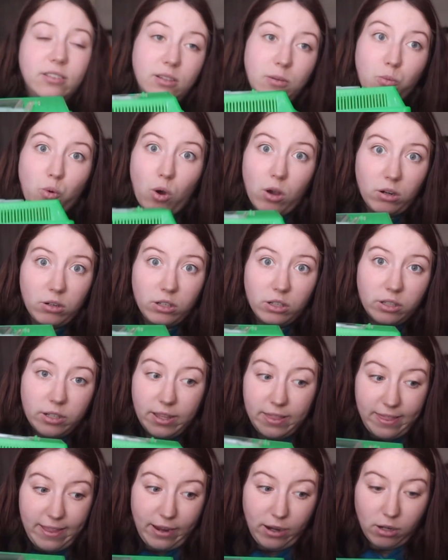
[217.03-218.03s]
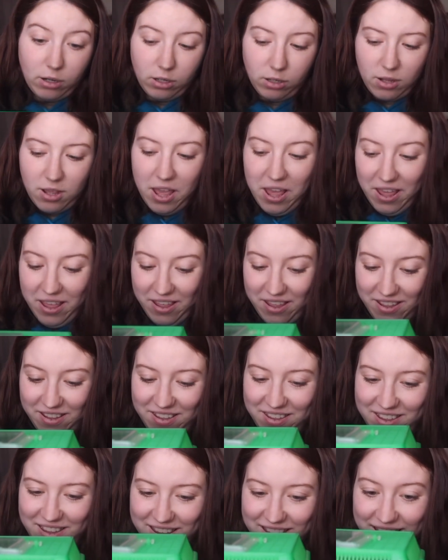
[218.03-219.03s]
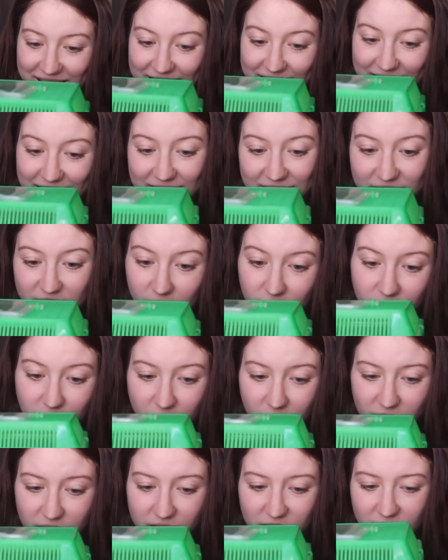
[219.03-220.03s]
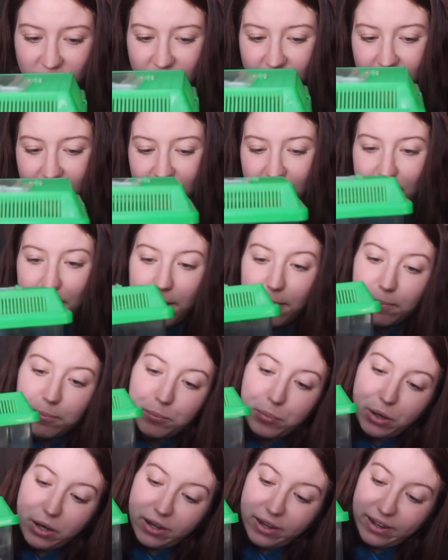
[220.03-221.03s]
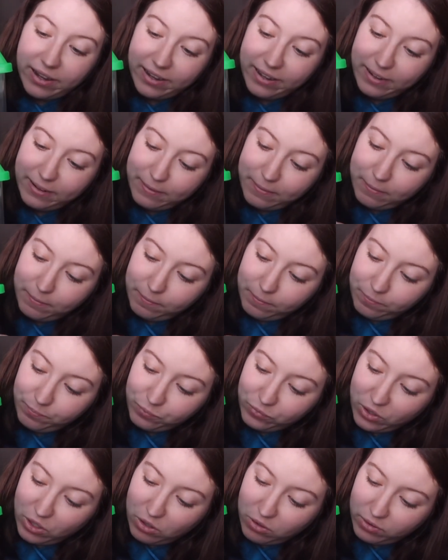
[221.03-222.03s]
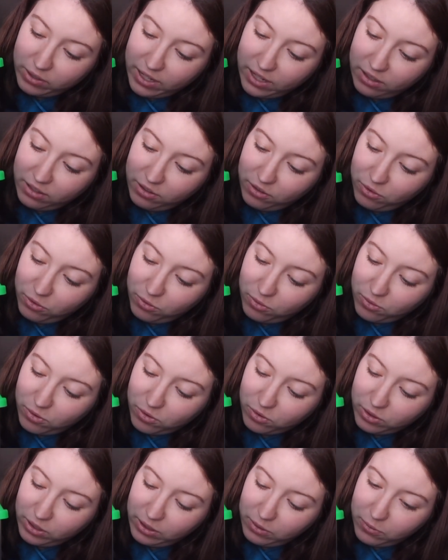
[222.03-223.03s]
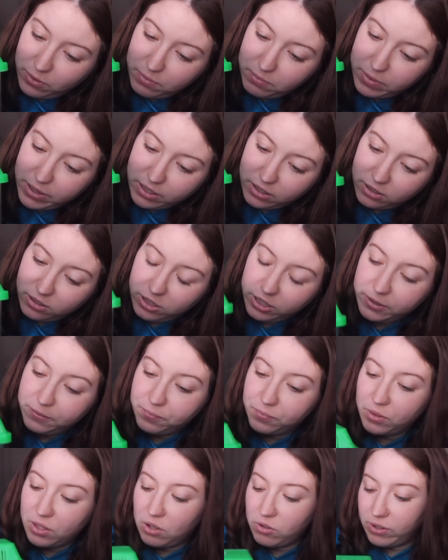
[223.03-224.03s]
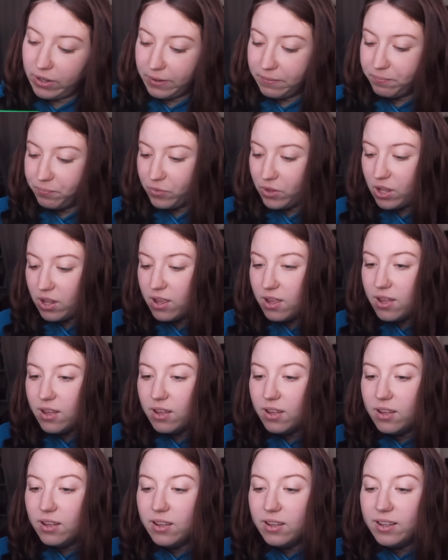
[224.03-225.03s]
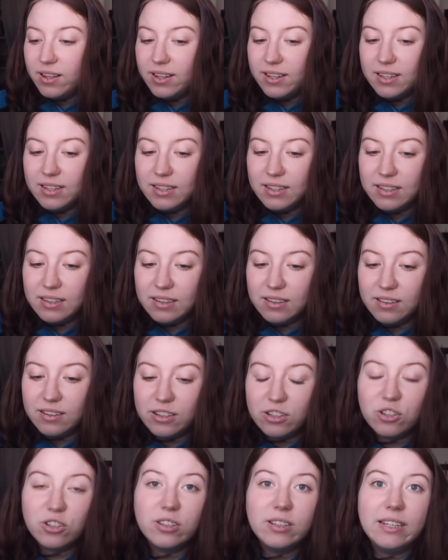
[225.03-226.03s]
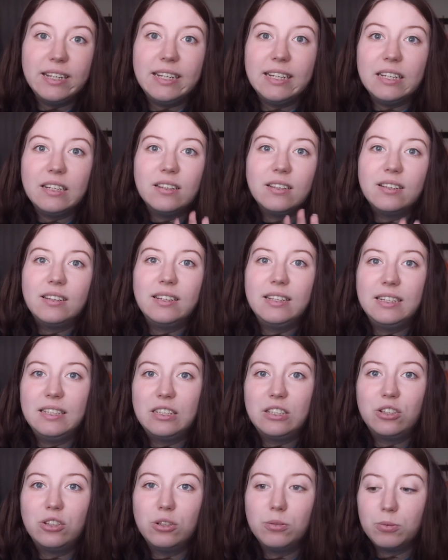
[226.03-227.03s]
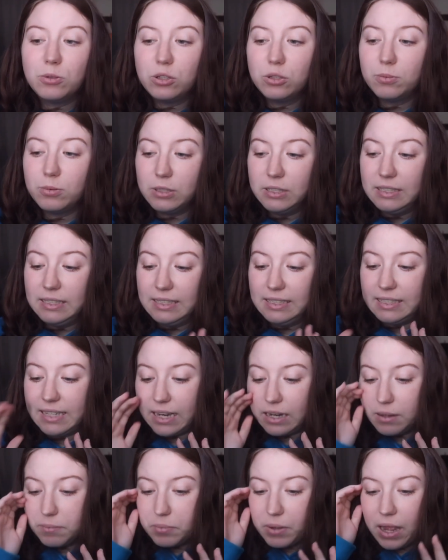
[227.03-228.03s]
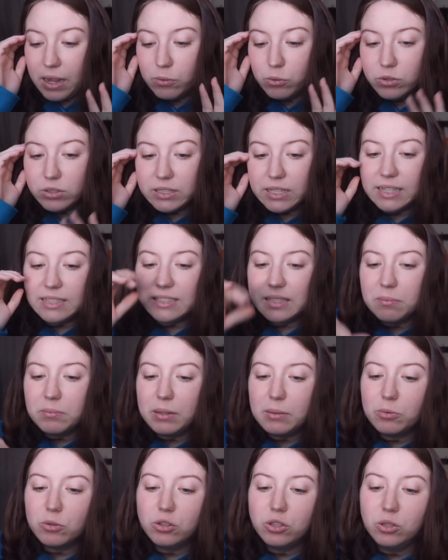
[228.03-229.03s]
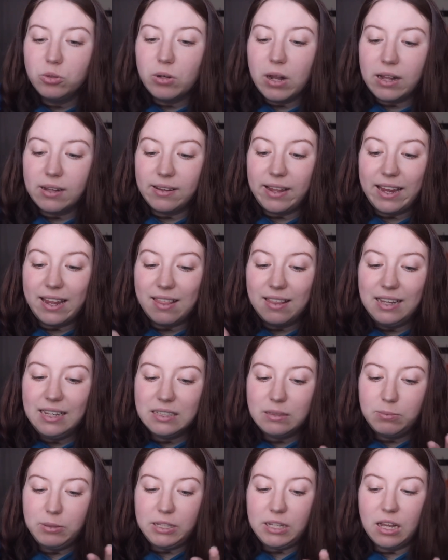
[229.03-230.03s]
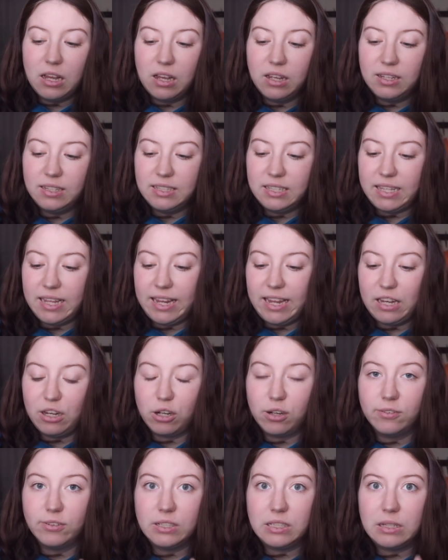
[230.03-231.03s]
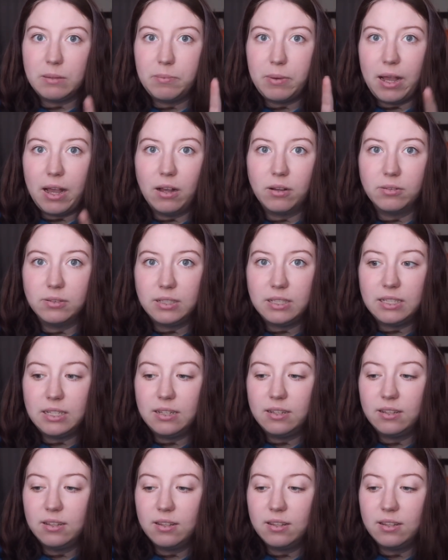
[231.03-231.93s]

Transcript: some water in there, and that's all gone. But, oh yeah, you already went back under. Okay. Literally super, super easy setup. I will say some people do not like these because they get nervous about